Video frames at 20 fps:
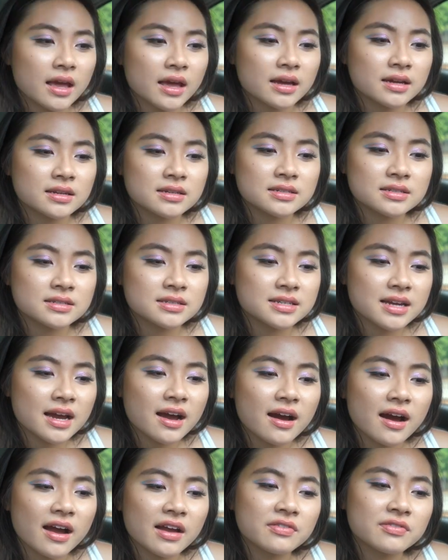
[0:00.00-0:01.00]
And
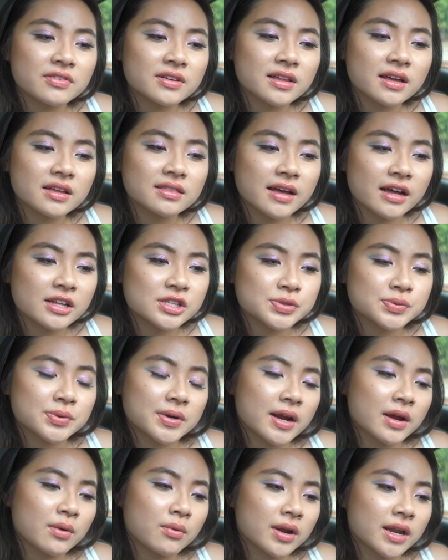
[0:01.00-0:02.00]
yeah, I feel like that's
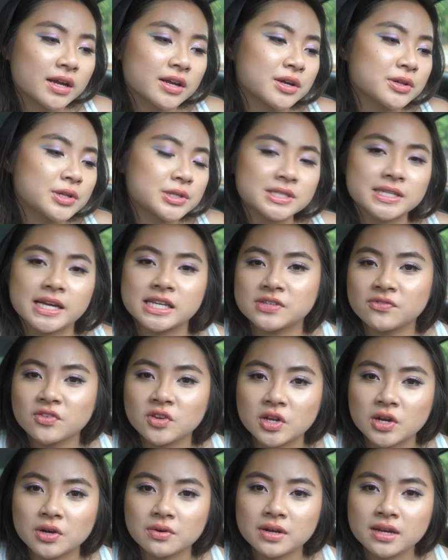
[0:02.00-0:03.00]
where I want to conclude today's
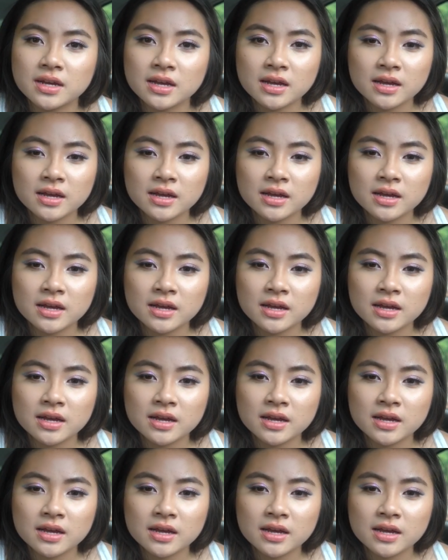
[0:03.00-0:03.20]
video.